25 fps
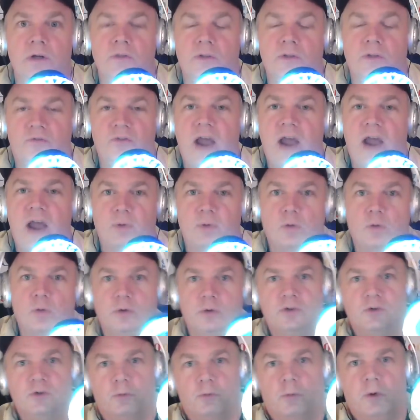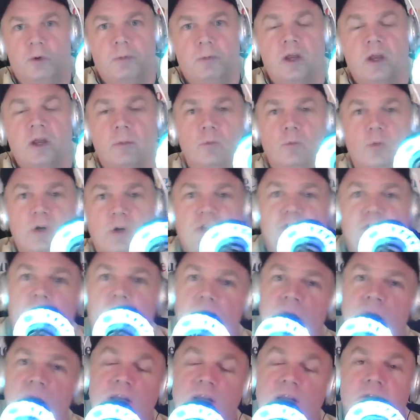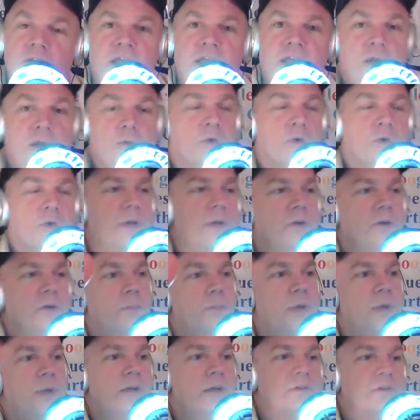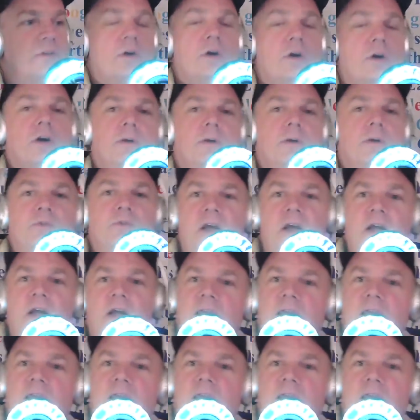The fabric would would become rigid immediately. He wouldn't be able to bend his arms.